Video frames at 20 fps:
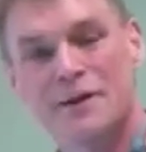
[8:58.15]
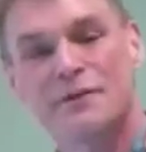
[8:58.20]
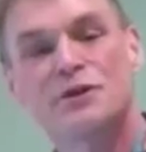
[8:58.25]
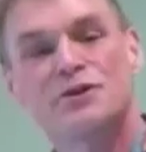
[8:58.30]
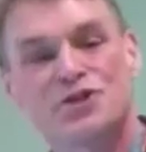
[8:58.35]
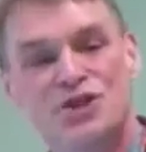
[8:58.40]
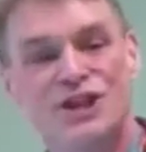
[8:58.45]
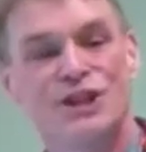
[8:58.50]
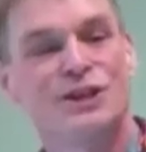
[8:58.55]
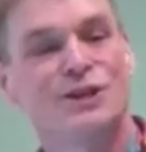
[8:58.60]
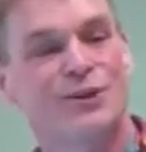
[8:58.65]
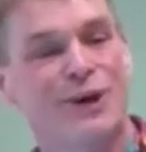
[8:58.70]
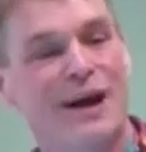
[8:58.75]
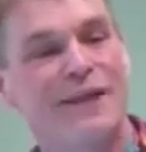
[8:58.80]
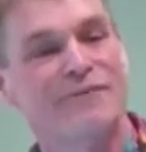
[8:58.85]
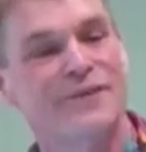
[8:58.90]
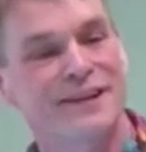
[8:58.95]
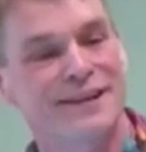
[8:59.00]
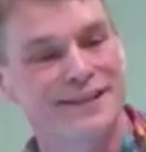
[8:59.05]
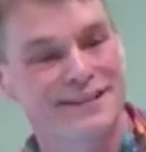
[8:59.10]
the
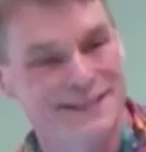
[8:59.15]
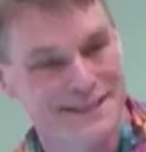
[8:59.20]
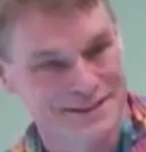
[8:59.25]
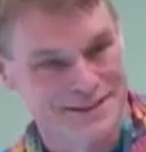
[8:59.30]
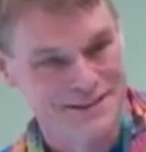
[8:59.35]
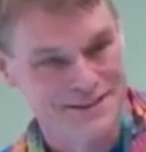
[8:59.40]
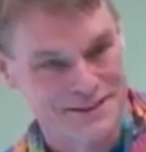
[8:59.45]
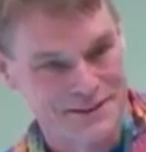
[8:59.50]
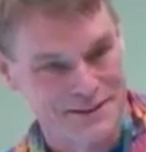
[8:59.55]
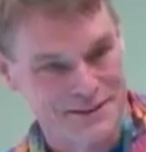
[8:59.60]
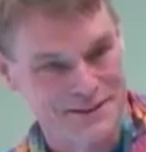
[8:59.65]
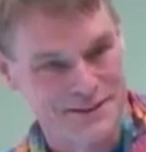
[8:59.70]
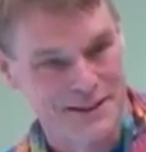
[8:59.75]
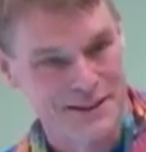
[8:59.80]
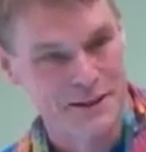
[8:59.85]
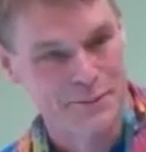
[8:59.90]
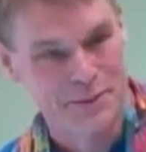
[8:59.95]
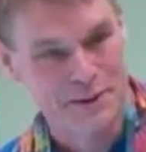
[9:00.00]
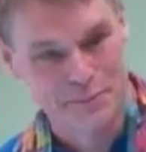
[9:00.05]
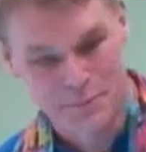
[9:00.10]
geographic distance
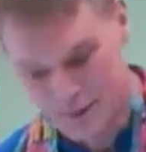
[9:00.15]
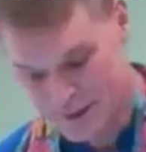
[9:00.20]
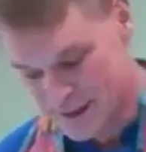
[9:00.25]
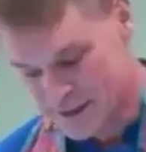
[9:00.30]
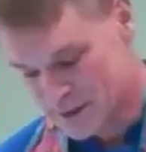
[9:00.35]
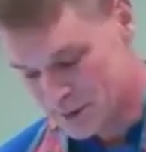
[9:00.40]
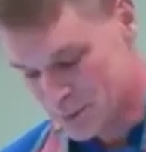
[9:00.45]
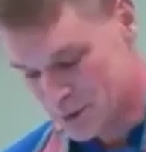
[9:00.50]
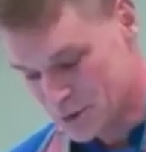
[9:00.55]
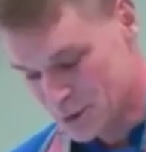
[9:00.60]
that had been placed